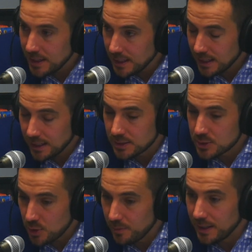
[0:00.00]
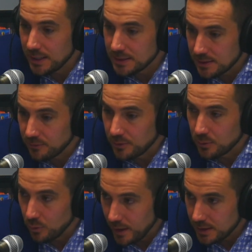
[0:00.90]
demeaning in so many
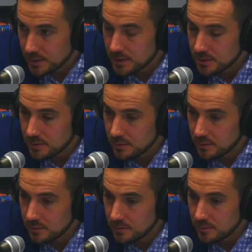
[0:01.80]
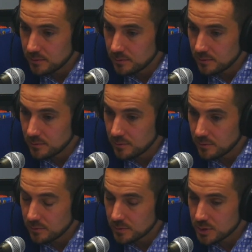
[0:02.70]
different ways.
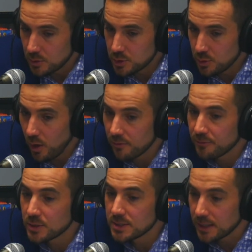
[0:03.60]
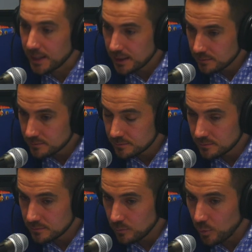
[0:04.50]
So to our First Lady,
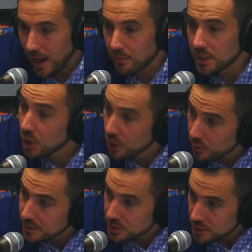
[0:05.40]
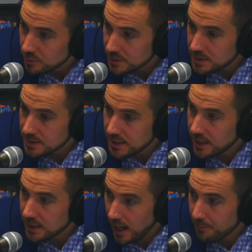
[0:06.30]
what I would encourage you is to
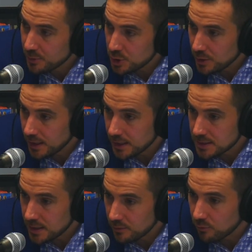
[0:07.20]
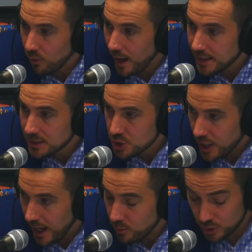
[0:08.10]
take an opportunity instead of writing a
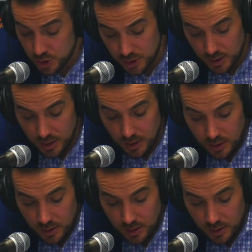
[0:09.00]
check, which